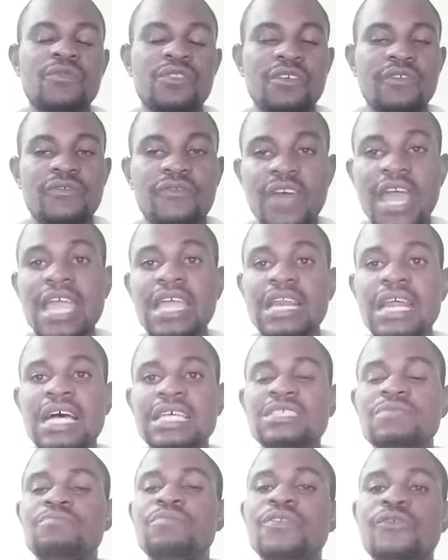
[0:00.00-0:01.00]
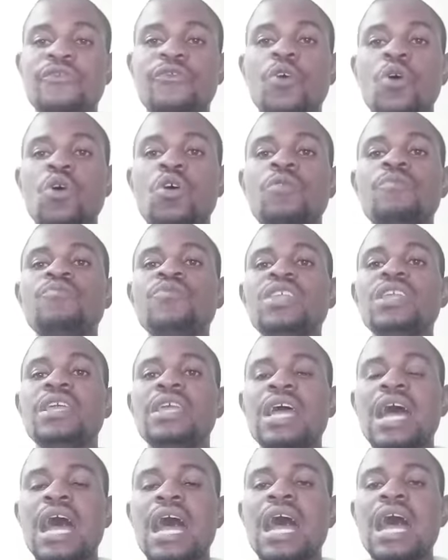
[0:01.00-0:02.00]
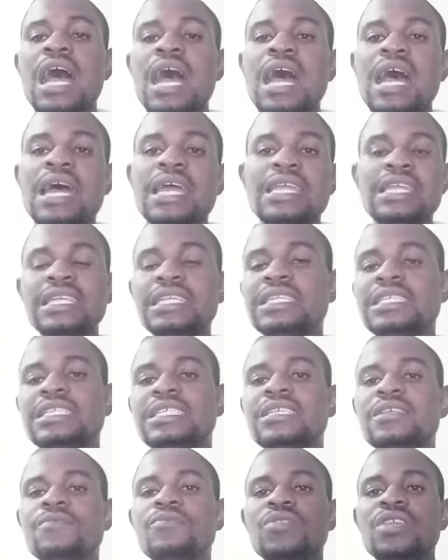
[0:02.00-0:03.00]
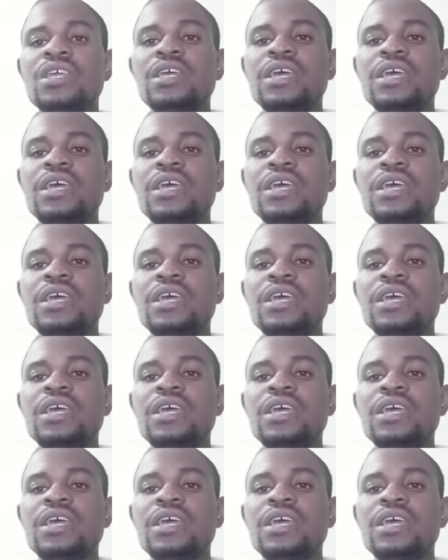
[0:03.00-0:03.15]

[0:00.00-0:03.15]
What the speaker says: virus before it